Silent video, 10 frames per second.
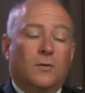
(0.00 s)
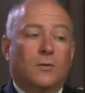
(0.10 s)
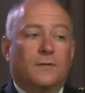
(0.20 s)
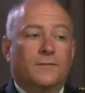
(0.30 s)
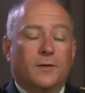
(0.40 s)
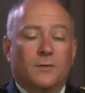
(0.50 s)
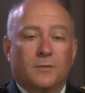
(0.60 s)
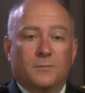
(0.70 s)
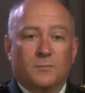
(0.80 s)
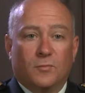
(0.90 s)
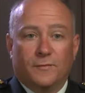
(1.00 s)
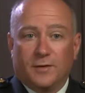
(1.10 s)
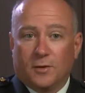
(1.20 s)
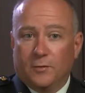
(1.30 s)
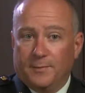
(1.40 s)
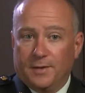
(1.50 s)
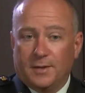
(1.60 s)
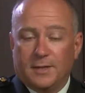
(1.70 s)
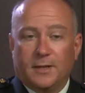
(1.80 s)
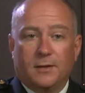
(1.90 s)
or if they were moving equipment
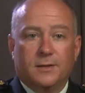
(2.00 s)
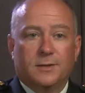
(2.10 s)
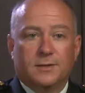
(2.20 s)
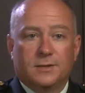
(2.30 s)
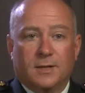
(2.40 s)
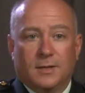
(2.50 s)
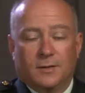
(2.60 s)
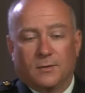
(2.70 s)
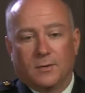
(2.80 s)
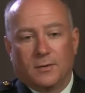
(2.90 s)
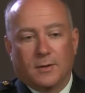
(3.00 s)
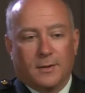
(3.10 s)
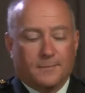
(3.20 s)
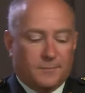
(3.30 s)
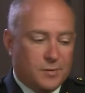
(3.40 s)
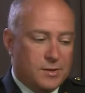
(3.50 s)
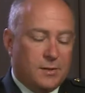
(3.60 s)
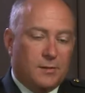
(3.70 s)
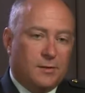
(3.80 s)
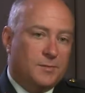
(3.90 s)
into areas, or
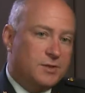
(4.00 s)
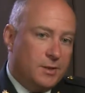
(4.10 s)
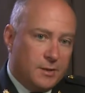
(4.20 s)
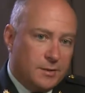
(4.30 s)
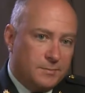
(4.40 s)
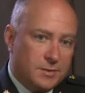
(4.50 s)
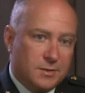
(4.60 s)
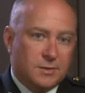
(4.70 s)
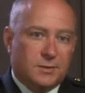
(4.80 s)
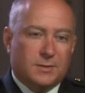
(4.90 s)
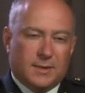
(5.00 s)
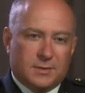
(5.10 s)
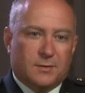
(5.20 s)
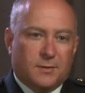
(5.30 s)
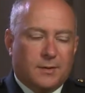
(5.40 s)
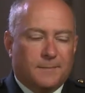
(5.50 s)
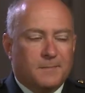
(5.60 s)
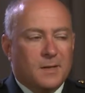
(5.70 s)
particularly machine gun positions, that sort of thing.